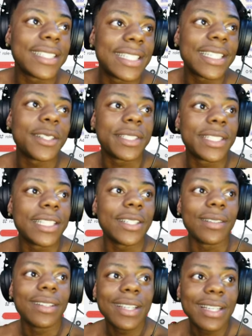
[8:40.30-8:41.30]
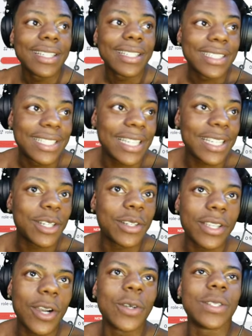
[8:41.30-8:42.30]
chill, chill. Chill,
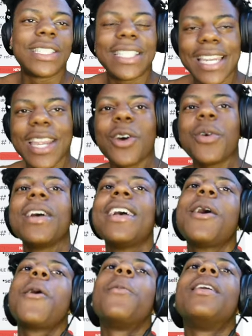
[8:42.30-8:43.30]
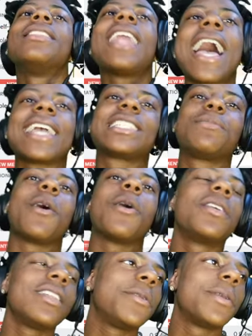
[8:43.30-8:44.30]
yo, chill. Relax, bro.
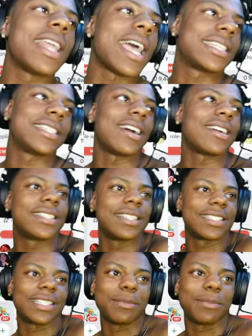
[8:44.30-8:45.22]
Literally relax, y'all. Seriously,